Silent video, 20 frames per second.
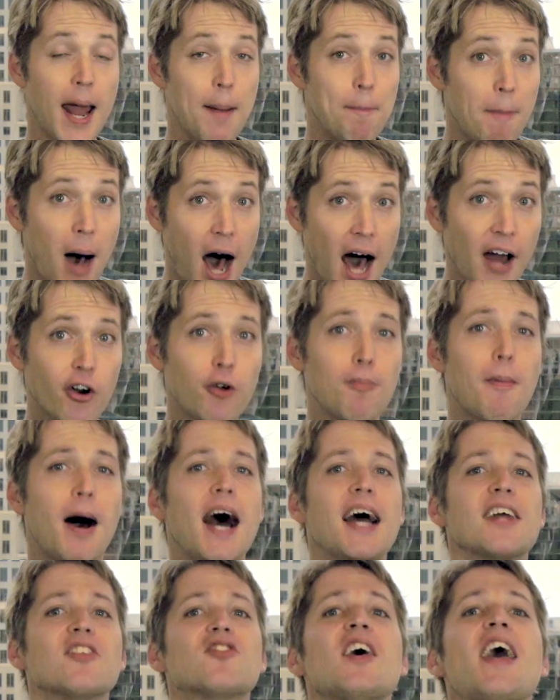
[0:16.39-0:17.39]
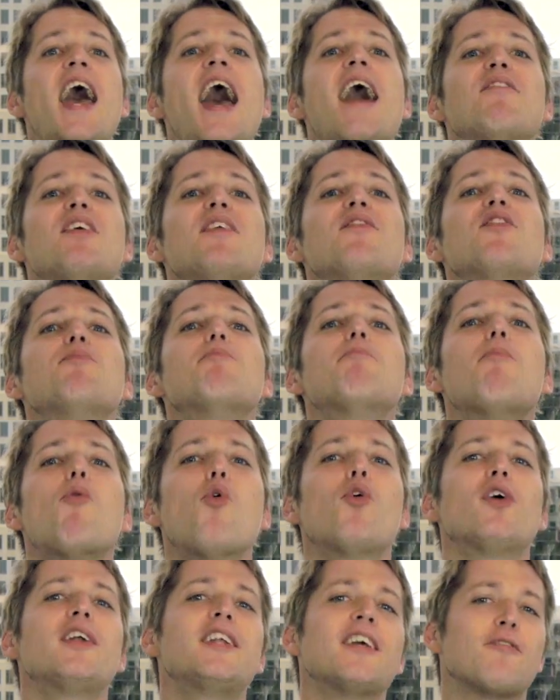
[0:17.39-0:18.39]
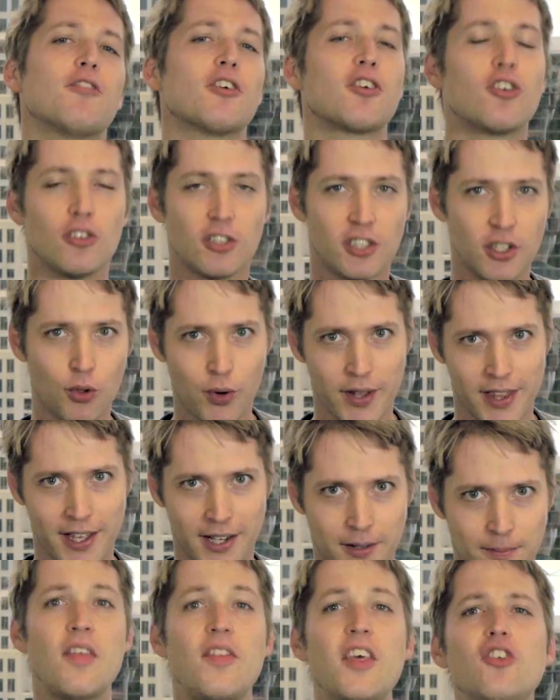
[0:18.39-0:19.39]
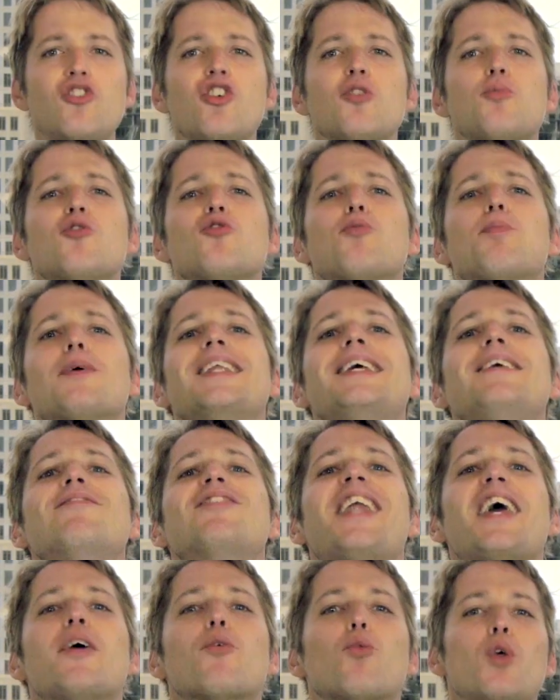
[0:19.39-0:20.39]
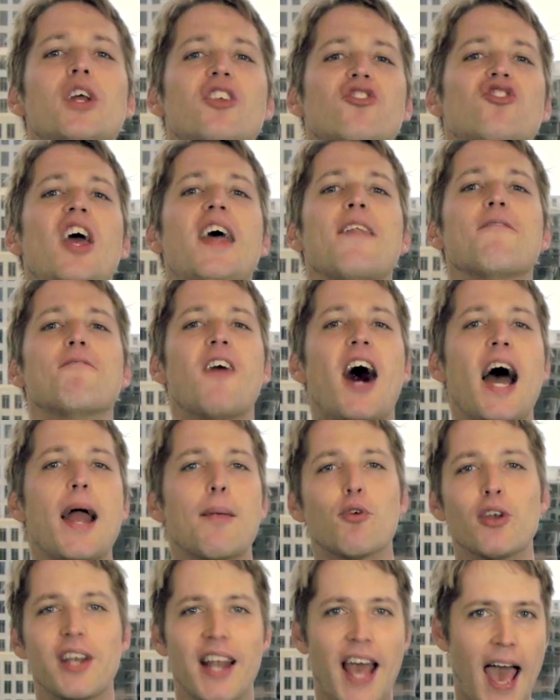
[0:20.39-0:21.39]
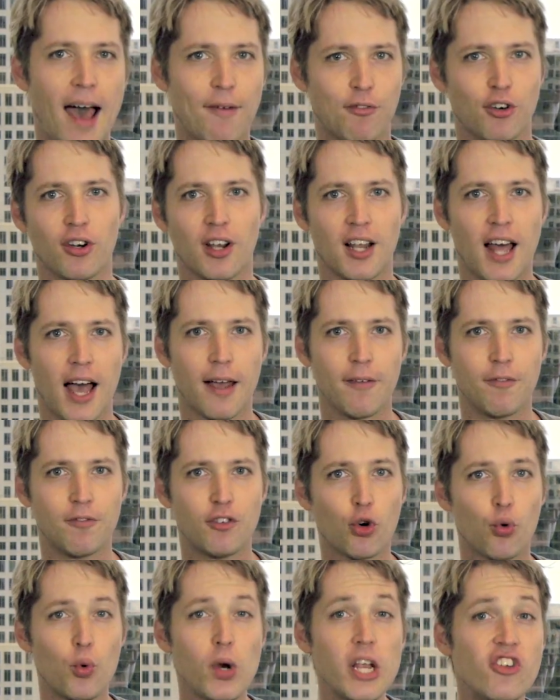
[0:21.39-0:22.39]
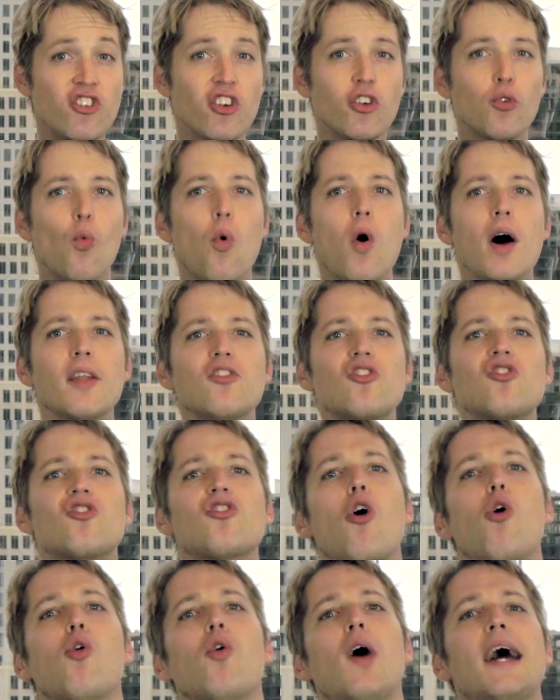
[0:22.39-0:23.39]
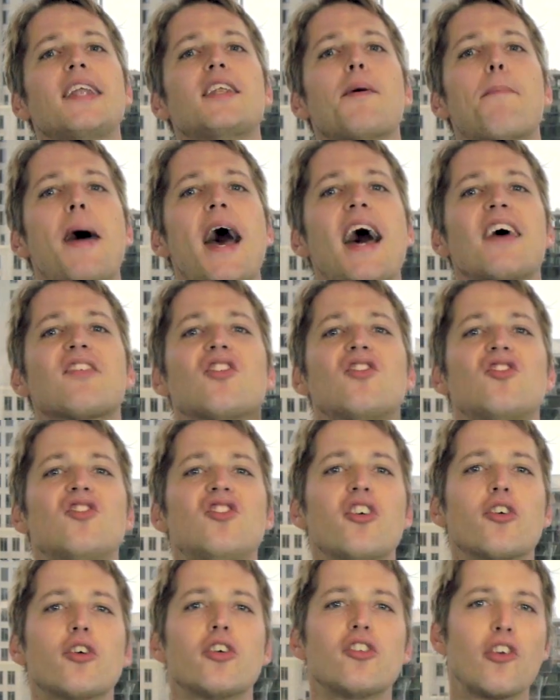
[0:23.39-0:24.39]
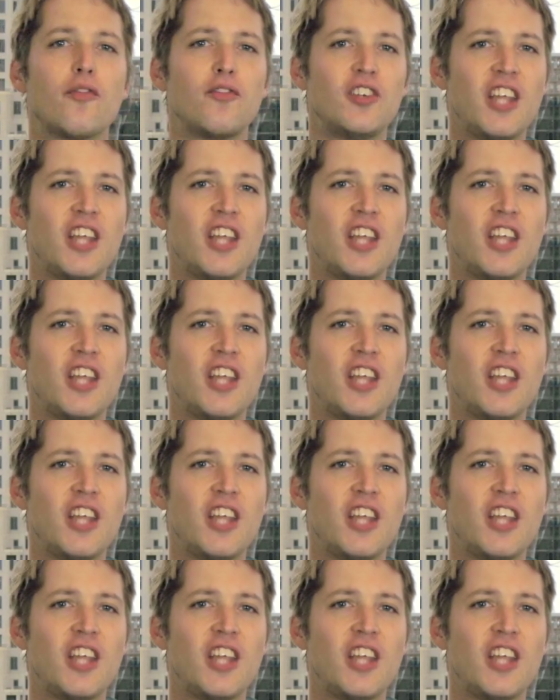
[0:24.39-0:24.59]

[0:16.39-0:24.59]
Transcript: and modern minds have even more difficulty with it. The Egyptians believed in a rich and vibrant afterlife. To reach it, one soul had to pass a series of